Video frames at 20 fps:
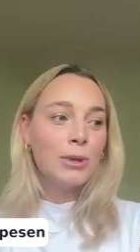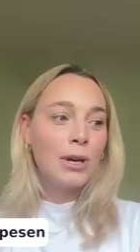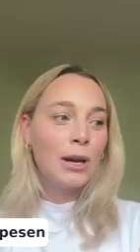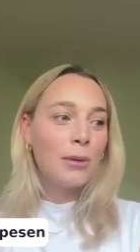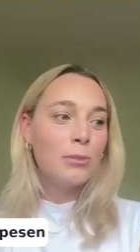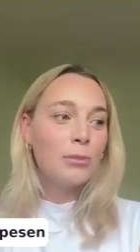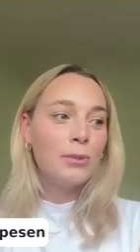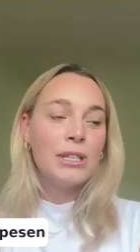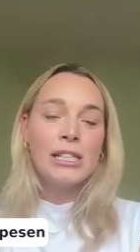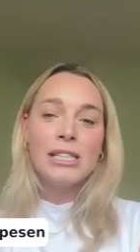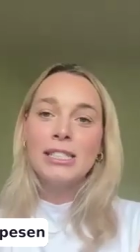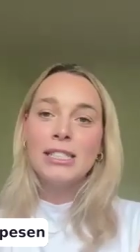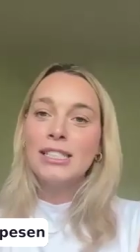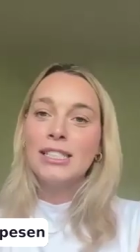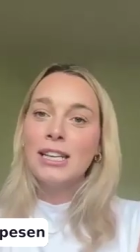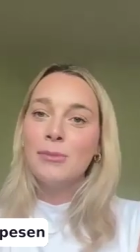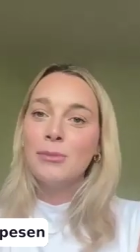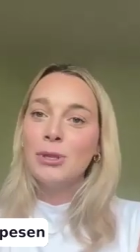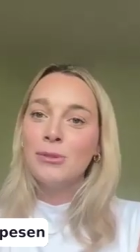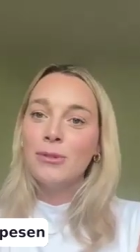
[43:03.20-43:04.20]
will probably
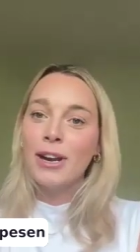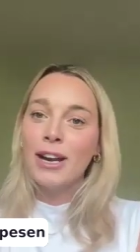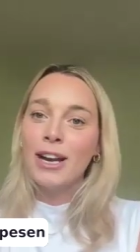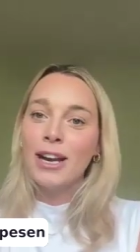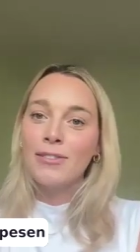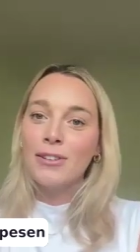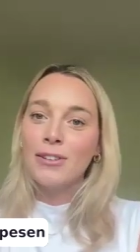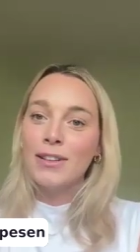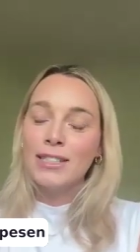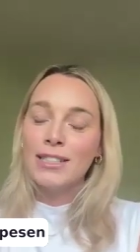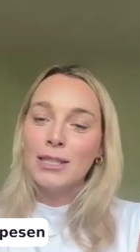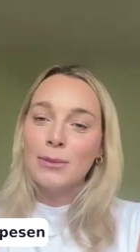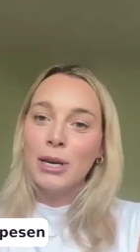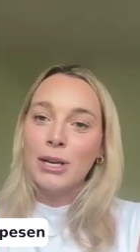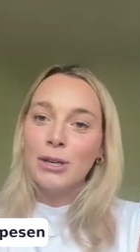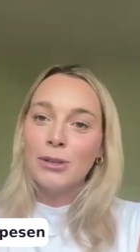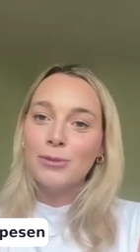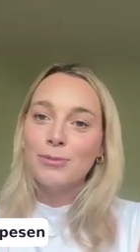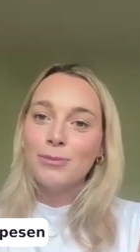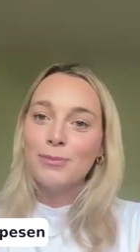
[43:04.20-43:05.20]
DM you right after this
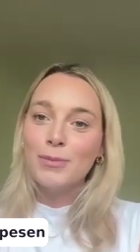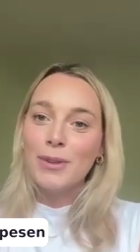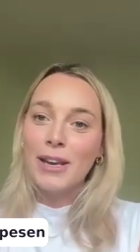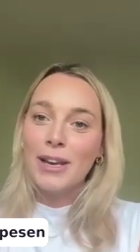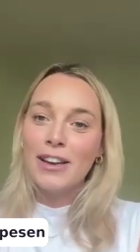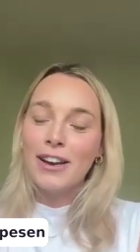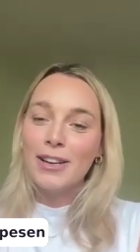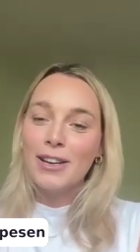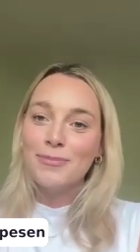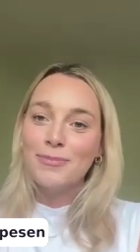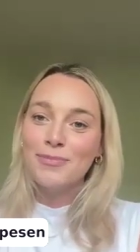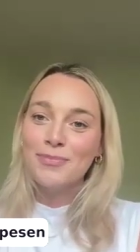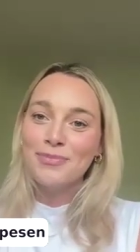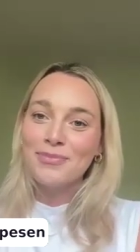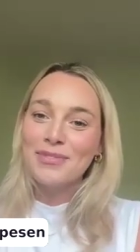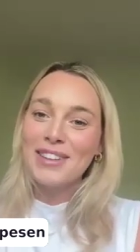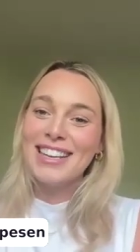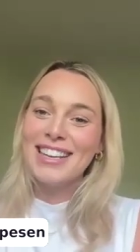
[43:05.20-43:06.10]
about AI.